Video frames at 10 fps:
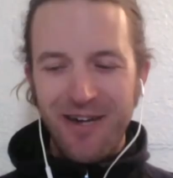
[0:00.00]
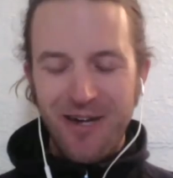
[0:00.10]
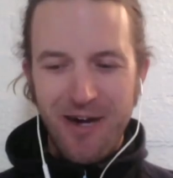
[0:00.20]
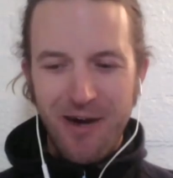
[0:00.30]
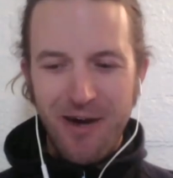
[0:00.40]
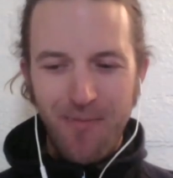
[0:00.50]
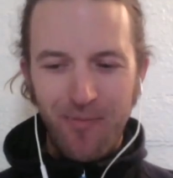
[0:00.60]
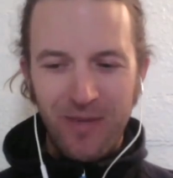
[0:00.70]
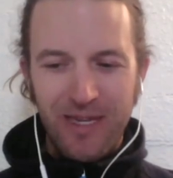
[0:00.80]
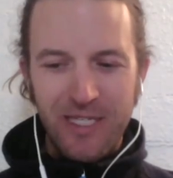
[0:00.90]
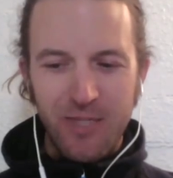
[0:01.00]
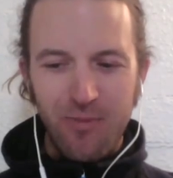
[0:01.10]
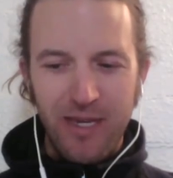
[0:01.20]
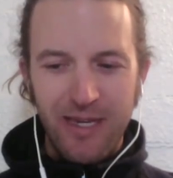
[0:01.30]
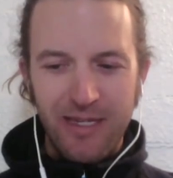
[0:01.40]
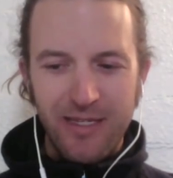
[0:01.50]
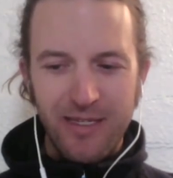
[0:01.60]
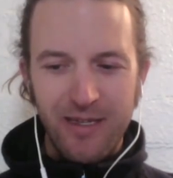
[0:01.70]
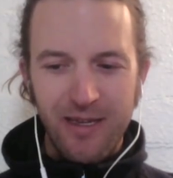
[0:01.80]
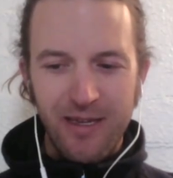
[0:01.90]
Um, it
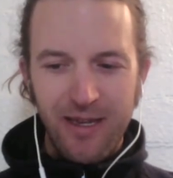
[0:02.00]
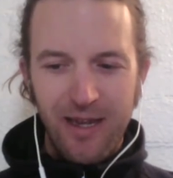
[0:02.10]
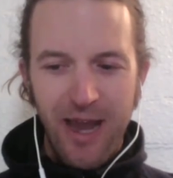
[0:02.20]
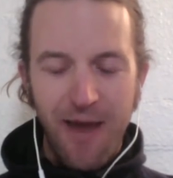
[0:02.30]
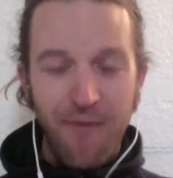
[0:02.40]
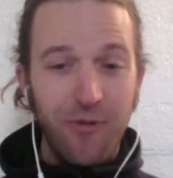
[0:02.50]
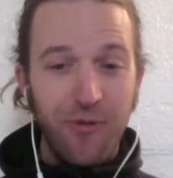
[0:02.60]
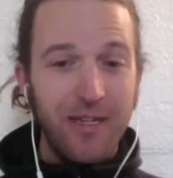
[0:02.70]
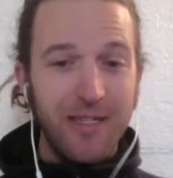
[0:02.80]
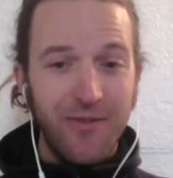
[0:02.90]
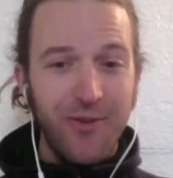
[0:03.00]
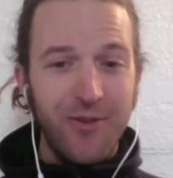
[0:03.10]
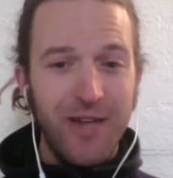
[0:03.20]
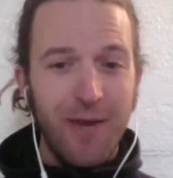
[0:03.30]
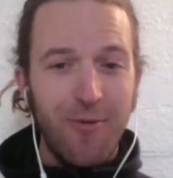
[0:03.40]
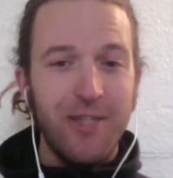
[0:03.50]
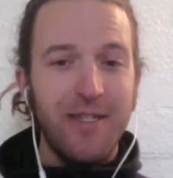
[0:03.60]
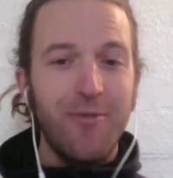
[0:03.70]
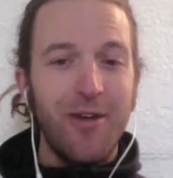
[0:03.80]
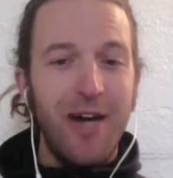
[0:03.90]
speaks heavily to the food networks
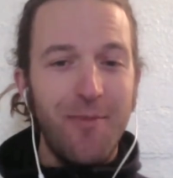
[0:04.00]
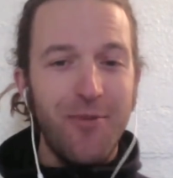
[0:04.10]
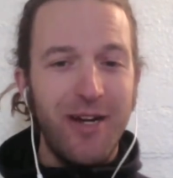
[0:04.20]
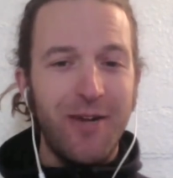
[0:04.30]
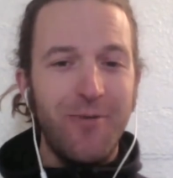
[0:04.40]
that we're operating